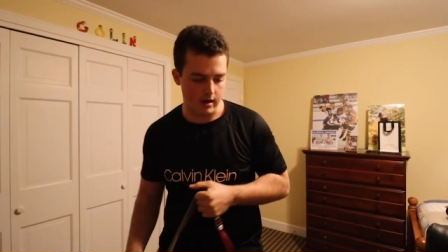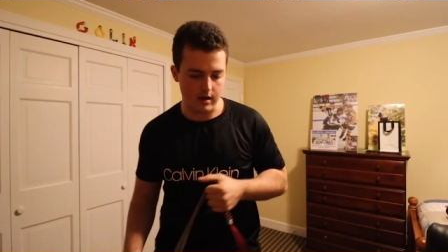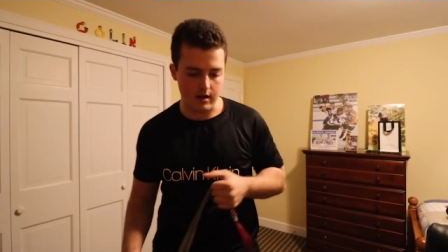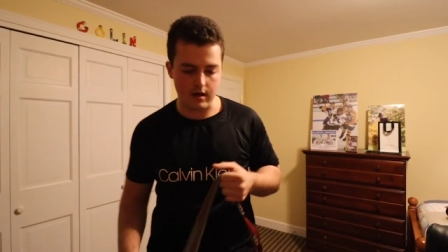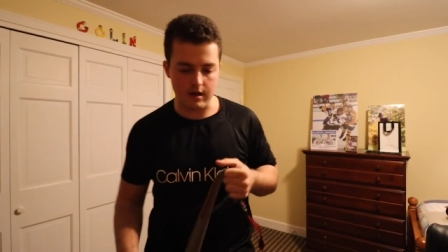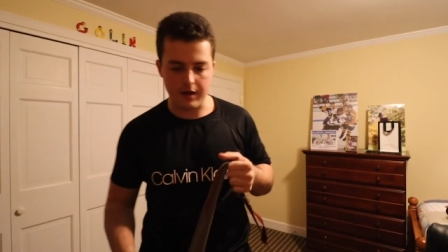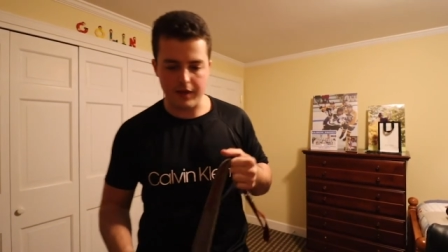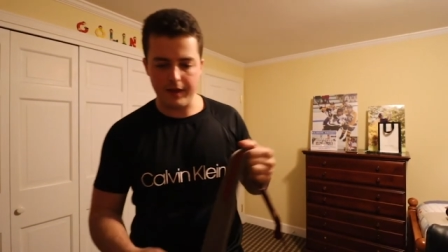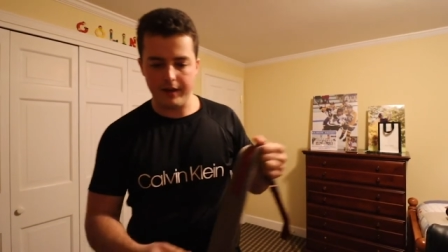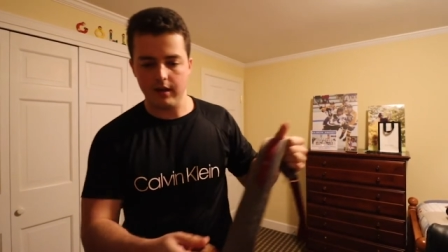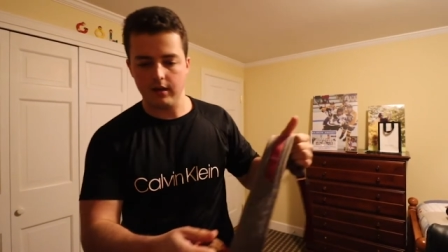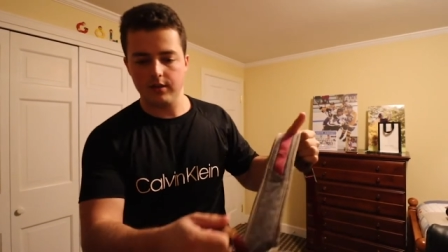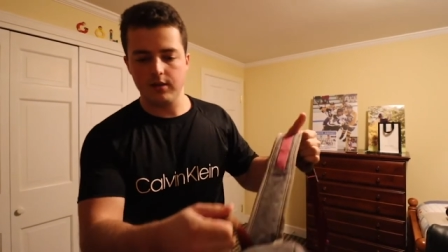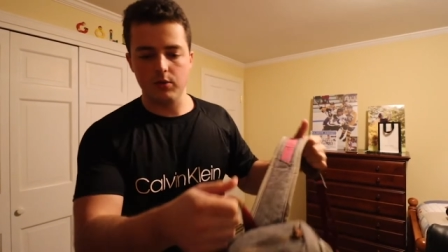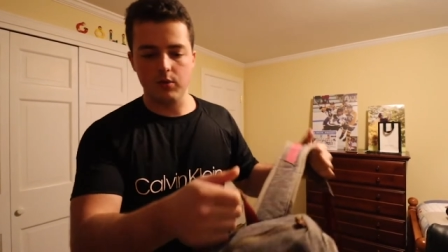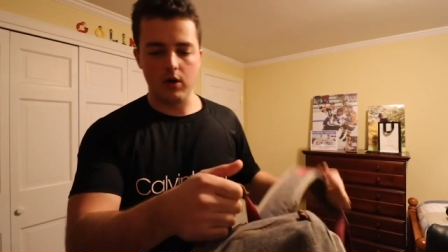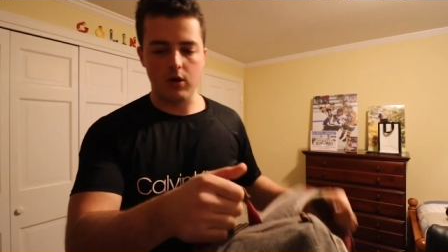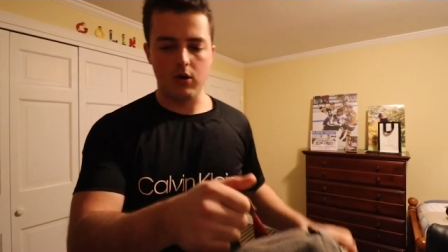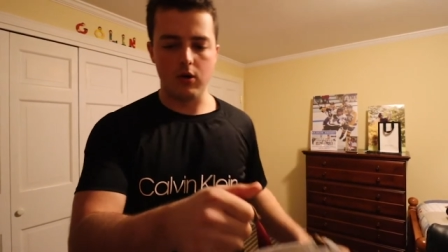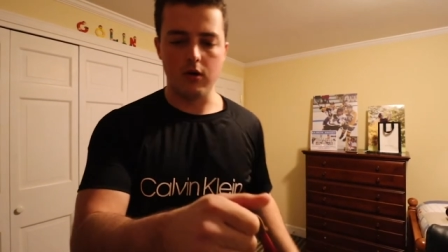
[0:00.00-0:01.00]
I think I'll
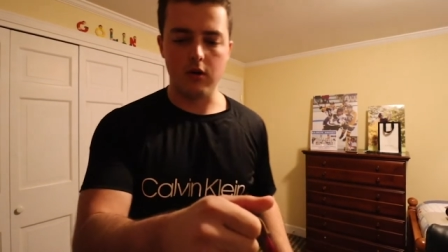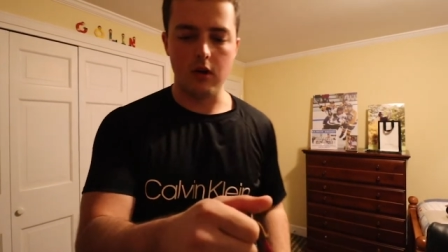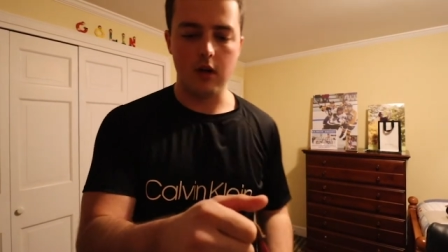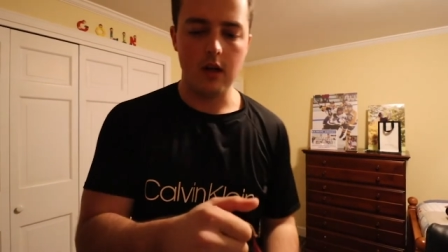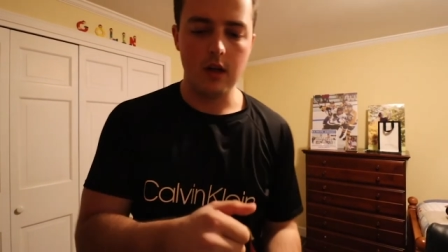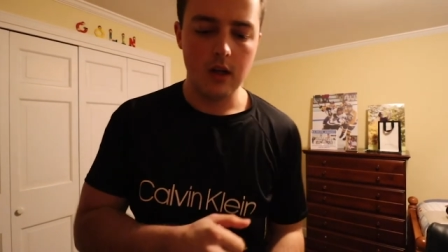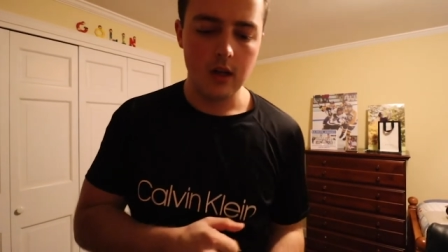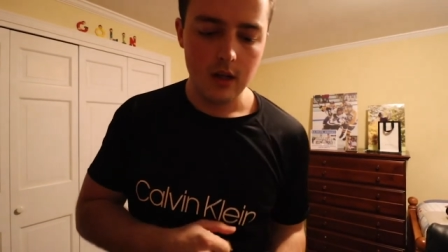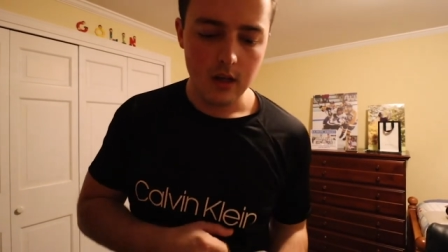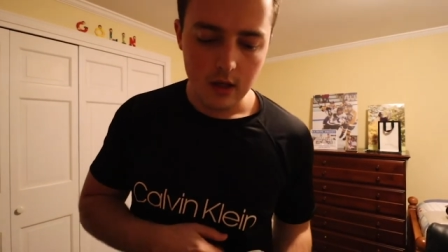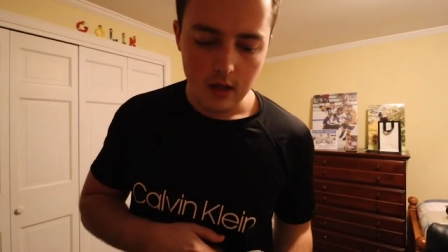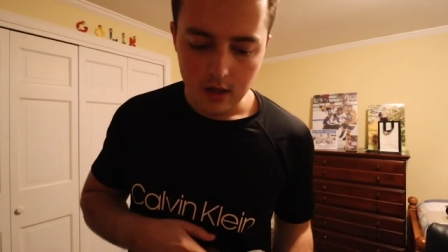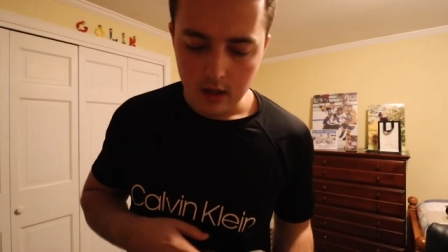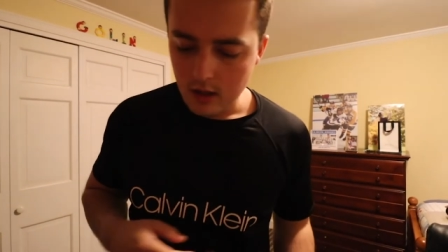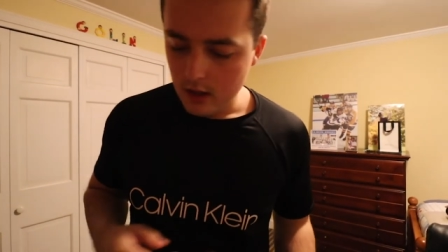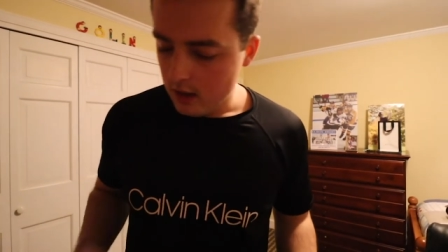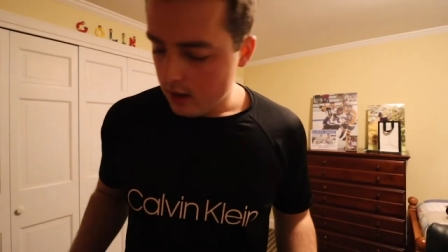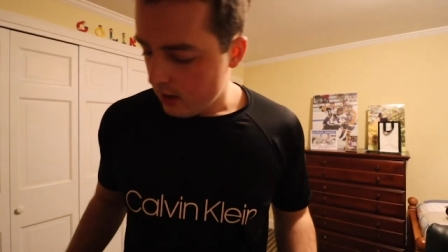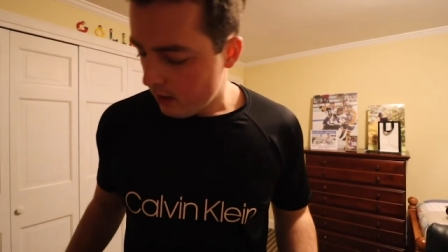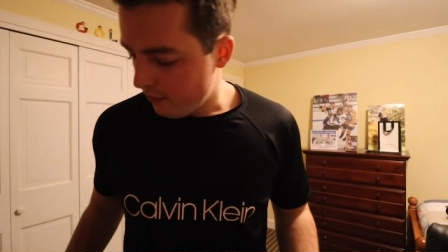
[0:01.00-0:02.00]
do a whole
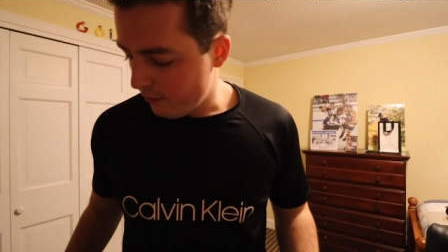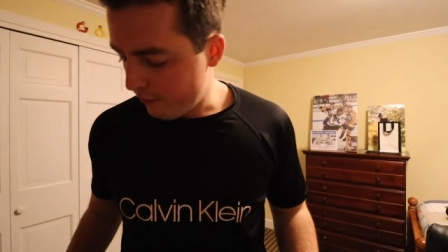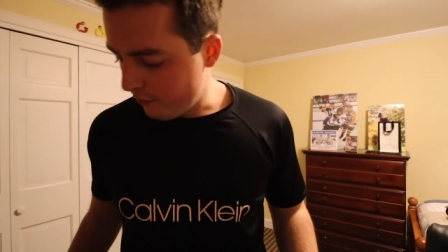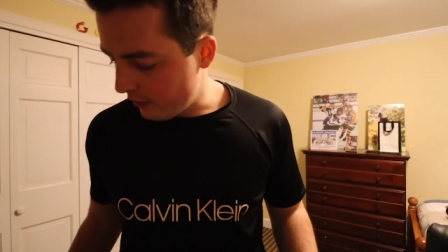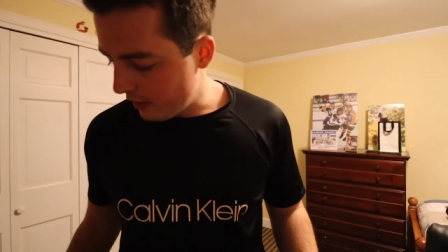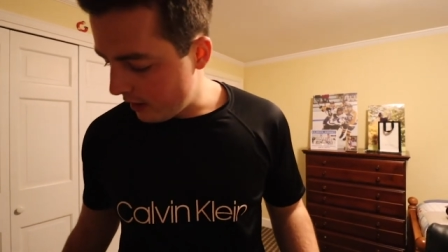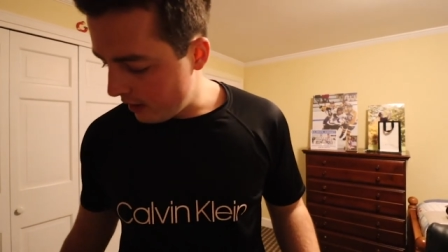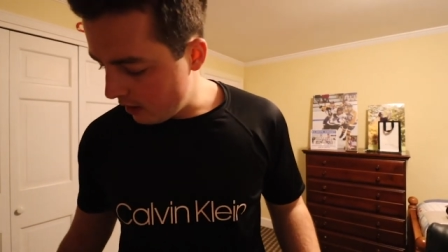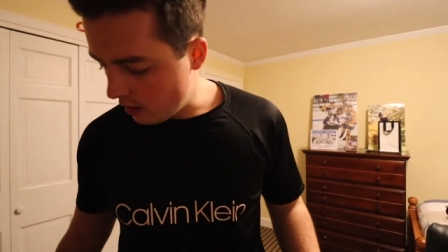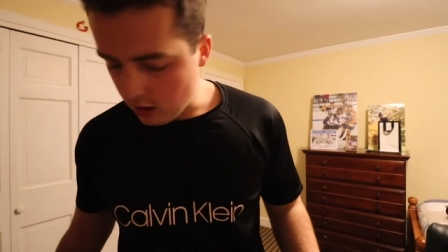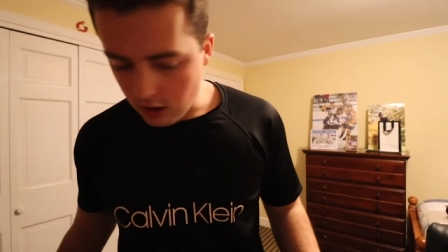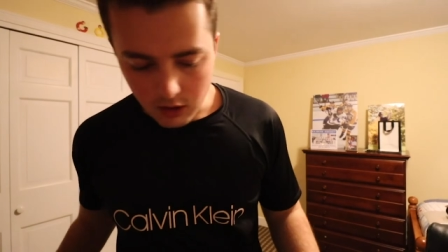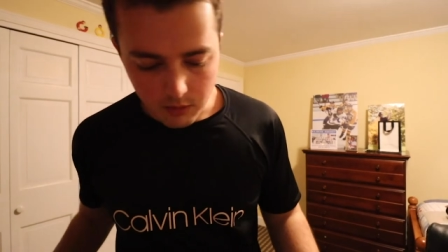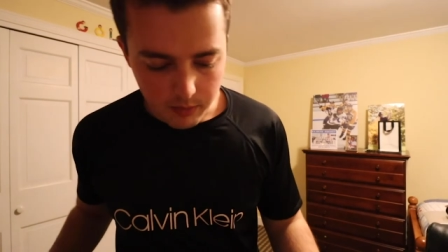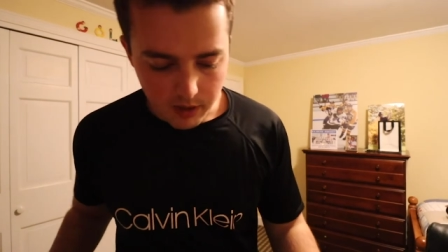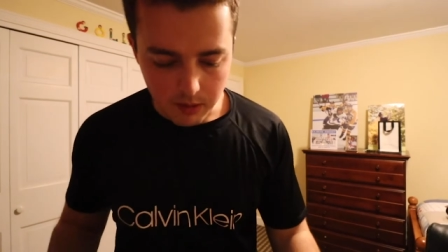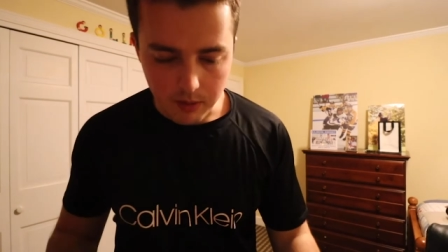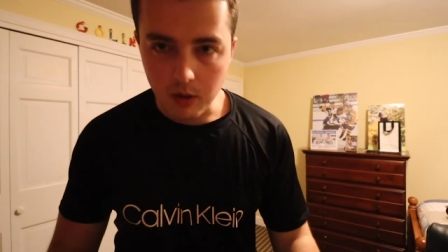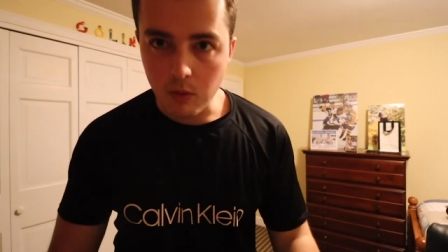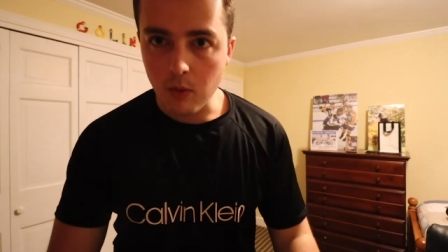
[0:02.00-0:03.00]
video
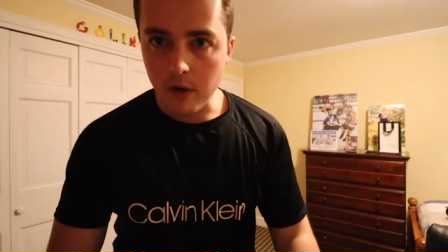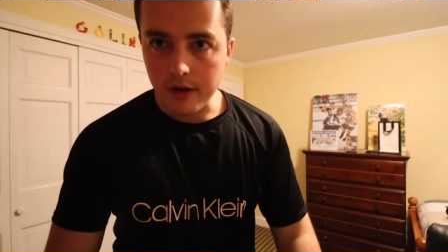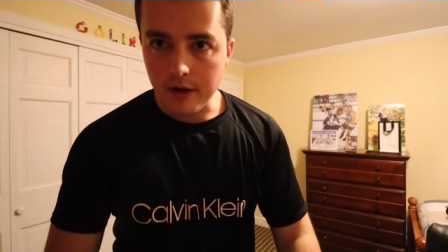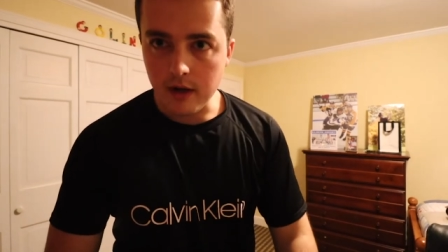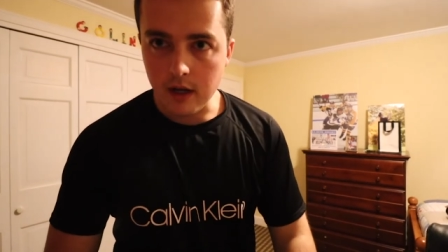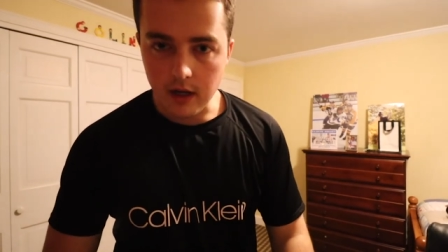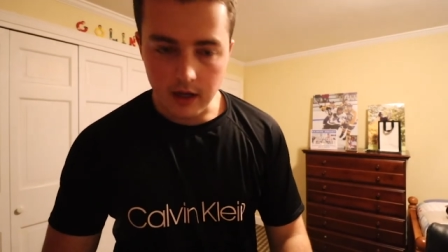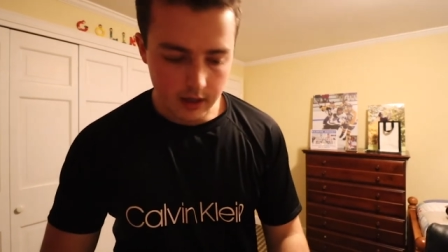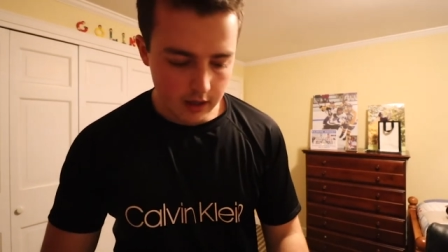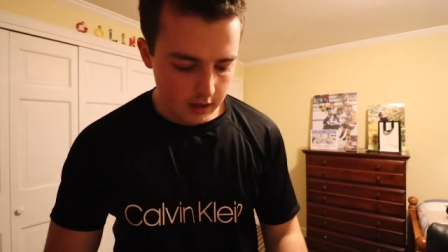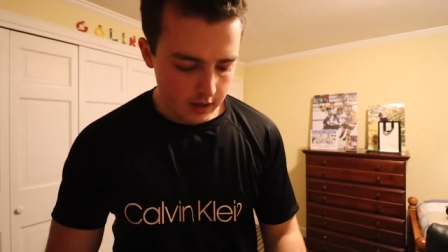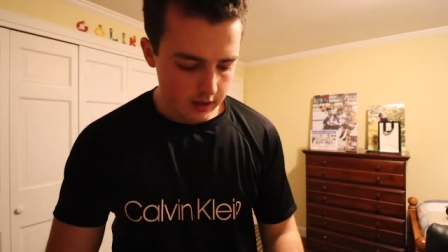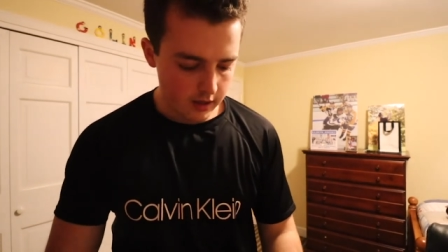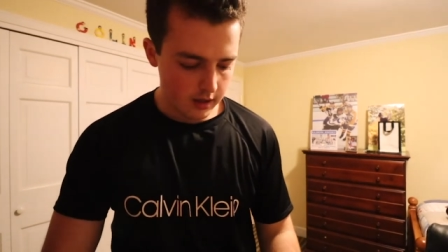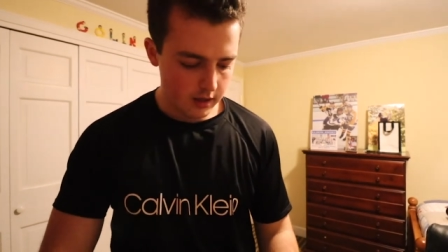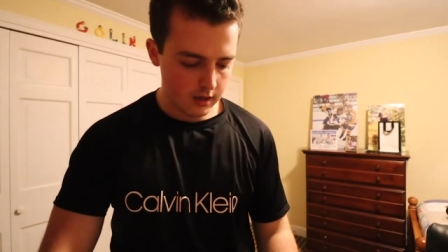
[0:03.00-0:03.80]
maybe one day